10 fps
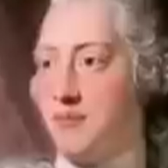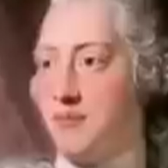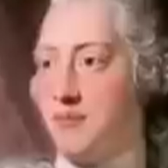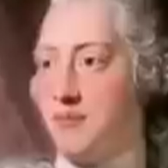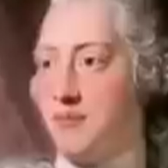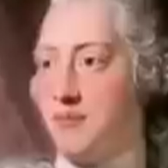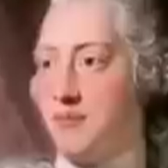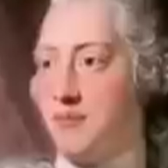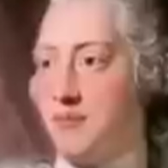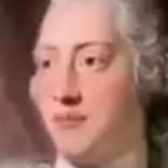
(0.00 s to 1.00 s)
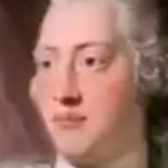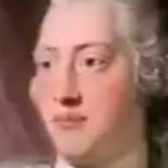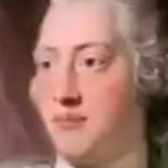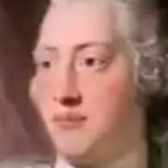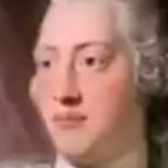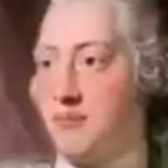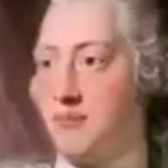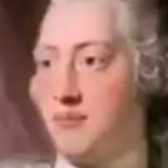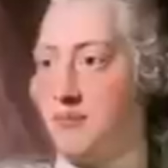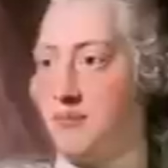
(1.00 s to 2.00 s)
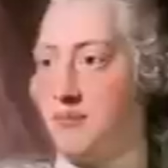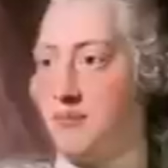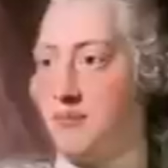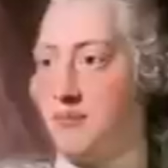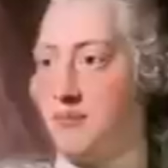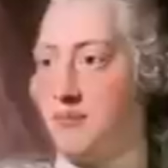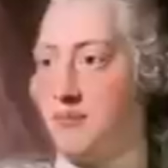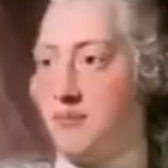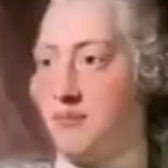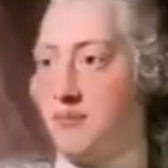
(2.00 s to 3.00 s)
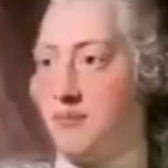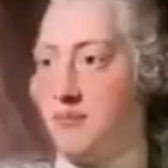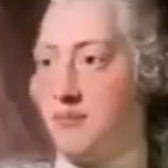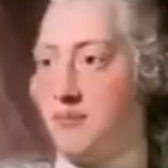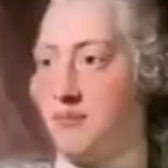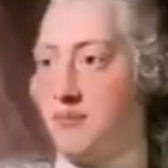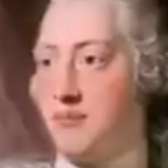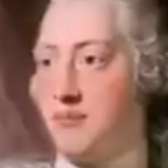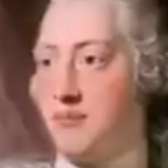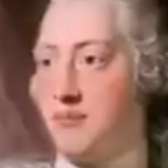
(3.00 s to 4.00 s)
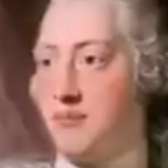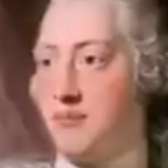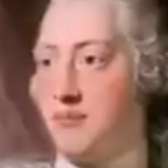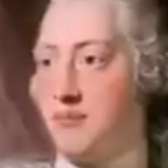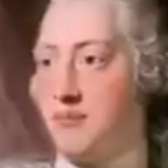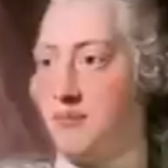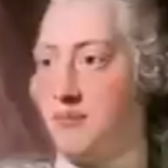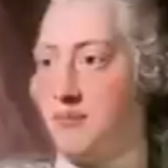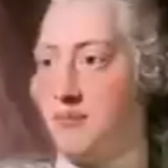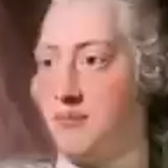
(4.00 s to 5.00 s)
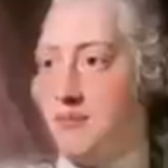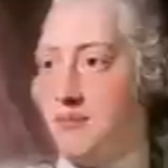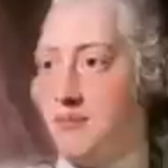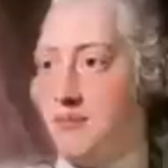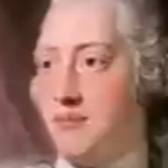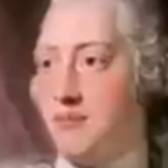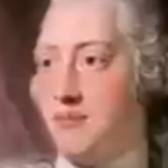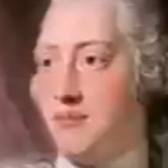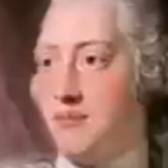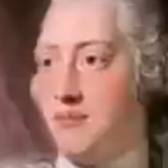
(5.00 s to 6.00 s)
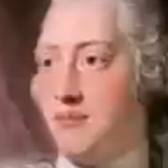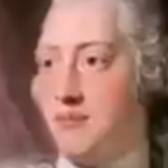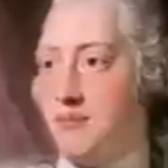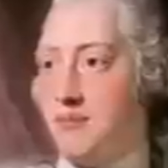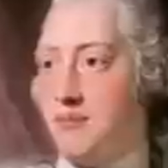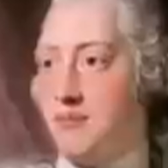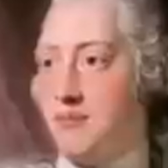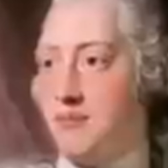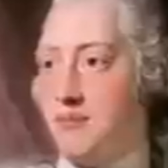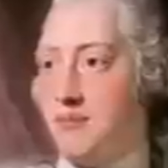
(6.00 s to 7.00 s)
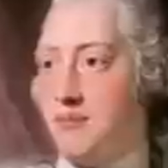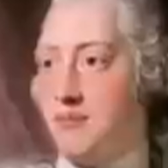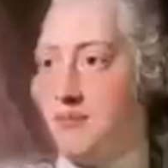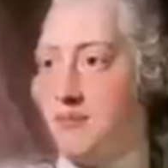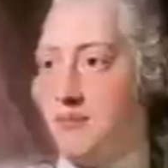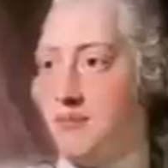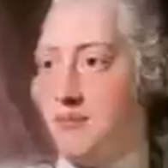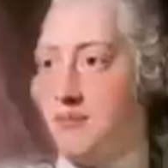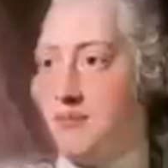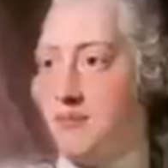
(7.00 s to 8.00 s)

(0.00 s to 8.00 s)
(silent)